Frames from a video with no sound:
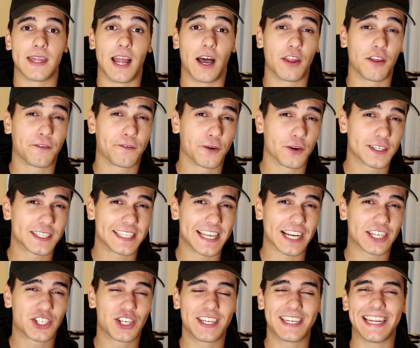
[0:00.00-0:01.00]
Now the first
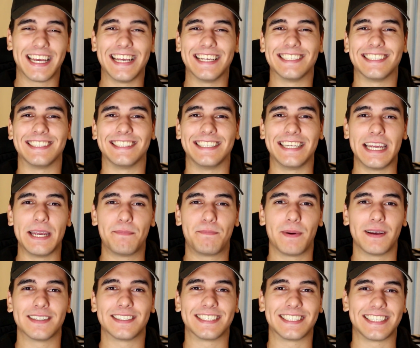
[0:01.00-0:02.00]
section is
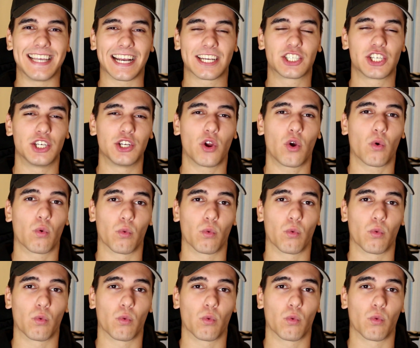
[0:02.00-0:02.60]
deep section